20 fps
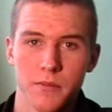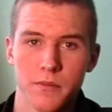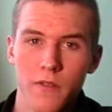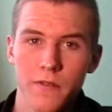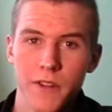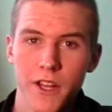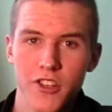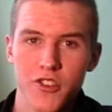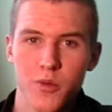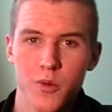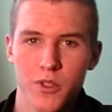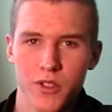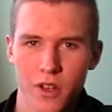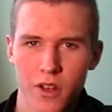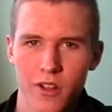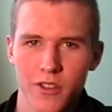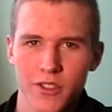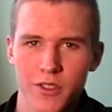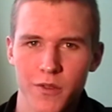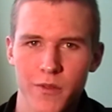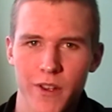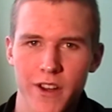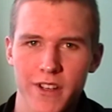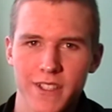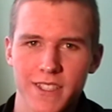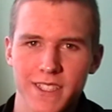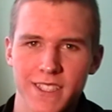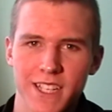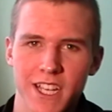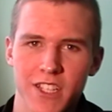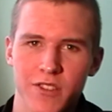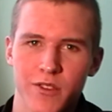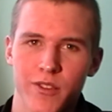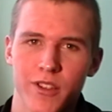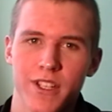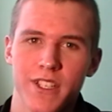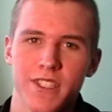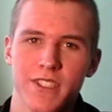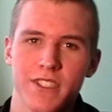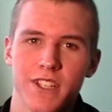Colin Fletcher was also very
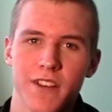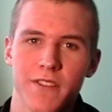successful in his